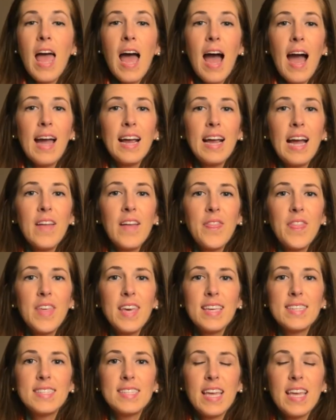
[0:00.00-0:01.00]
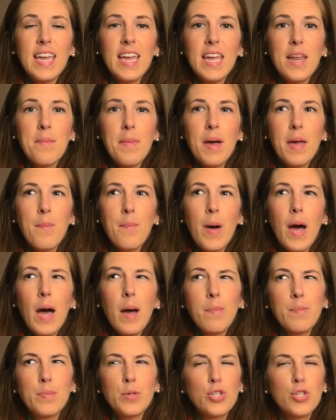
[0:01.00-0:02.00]
I got this in my
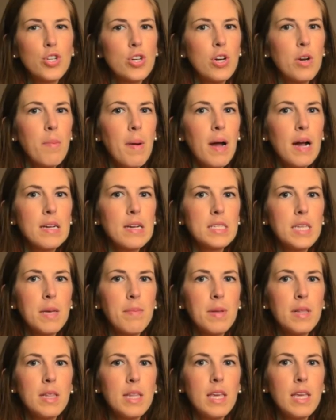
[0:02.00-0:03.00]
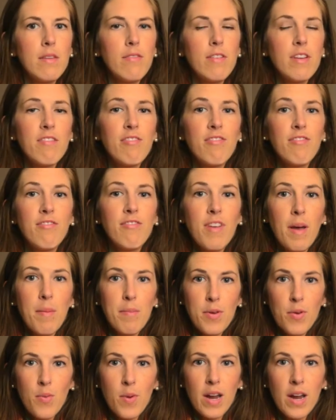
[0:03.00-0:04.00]
Pop Sugar box, I believe, in
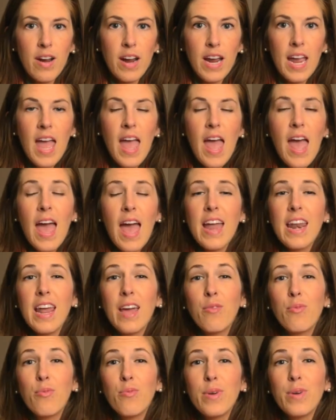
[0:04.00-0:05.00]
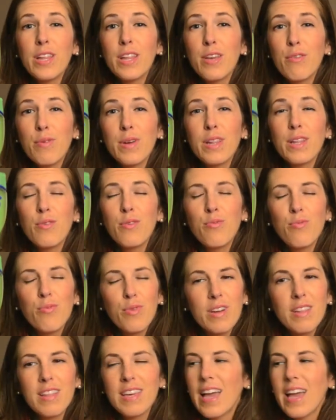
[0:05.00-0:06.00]
February, and I really, really,
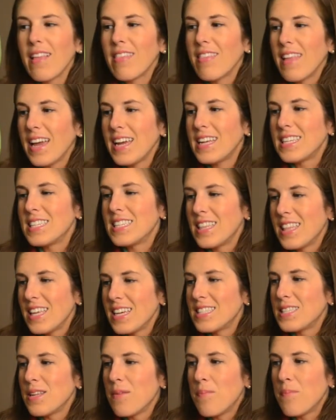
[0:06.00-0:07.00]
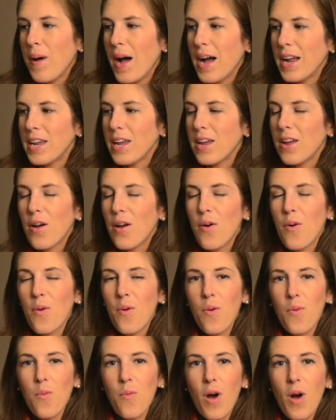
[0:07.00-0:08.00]
really liked this body
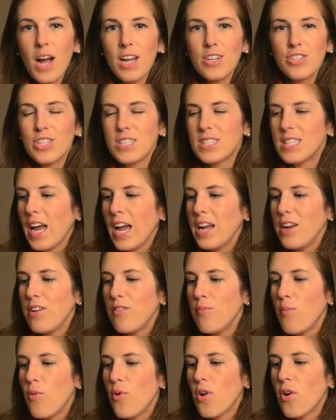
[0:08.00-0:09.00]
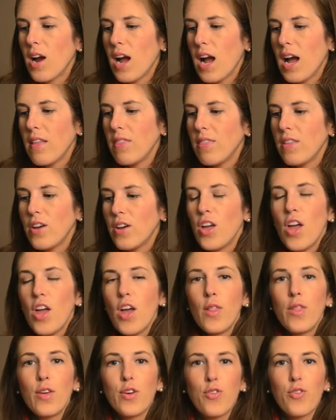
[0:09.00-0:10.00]
wash. It's kind of more on
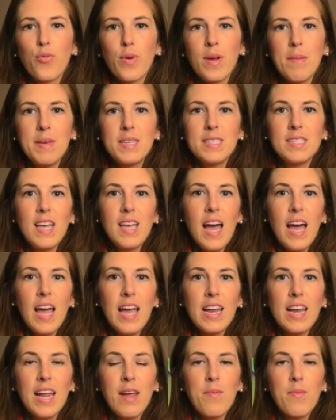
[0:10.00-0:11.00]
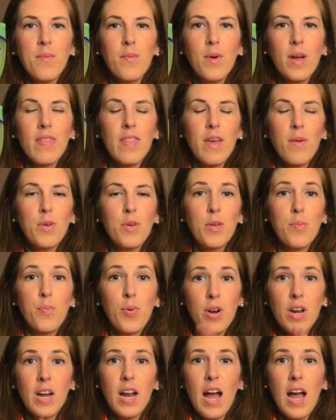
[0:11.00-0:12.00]
the creamy side, and then when you
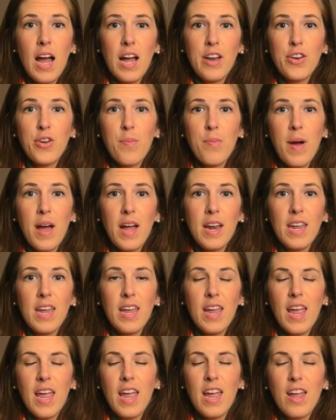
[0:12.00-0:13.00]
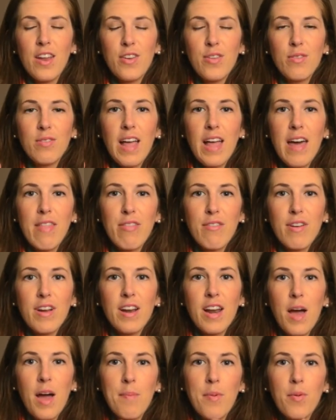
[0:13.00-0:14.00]
put it on your body and you lather
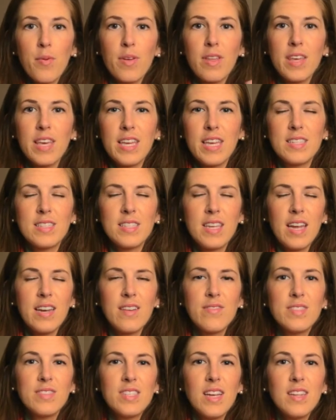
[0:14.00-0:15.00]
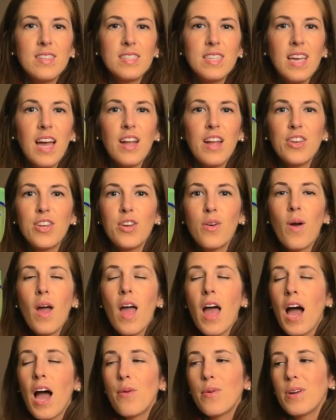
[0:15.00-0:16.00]
it up, it really gets kind of sudsy on you.
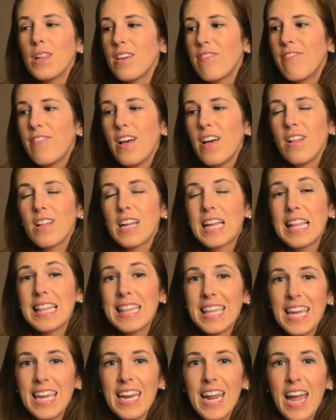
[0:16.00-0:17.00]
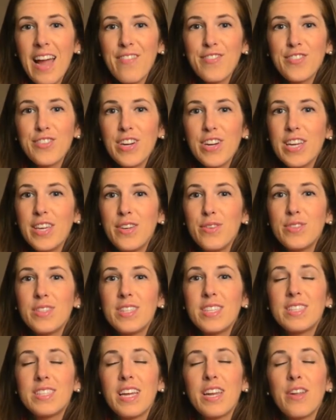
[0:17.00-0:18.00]
I really felt clean after I used
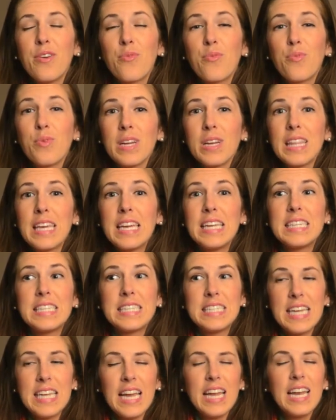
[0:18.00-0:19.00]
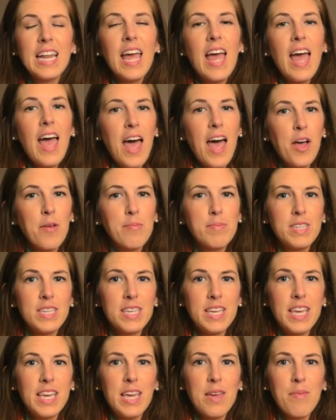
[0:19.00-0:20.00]
this, and it really did help to
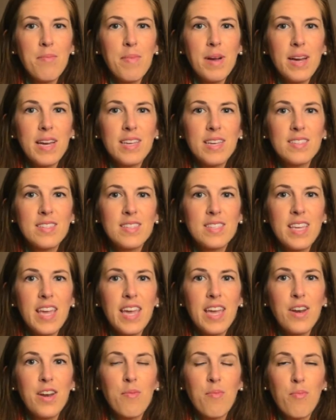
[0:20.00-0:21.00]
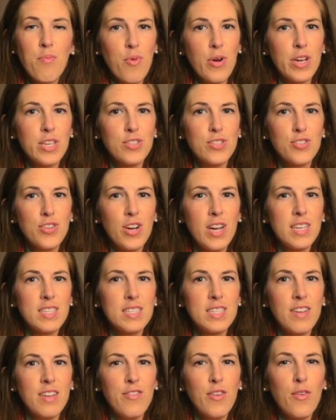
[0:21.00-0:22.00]
keep my skin
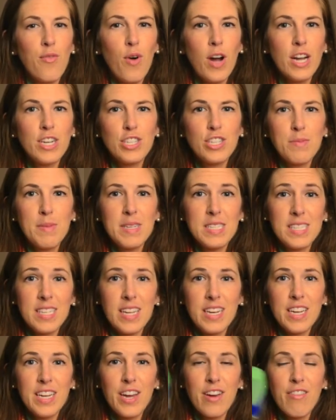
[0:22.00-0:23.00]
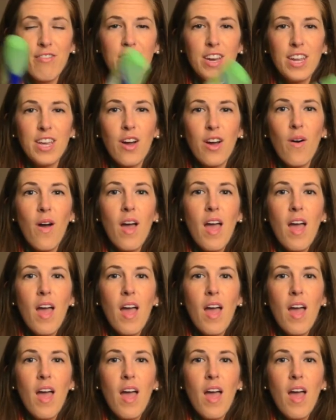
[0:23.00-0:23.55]
moisturized. If you've watched my skincare video,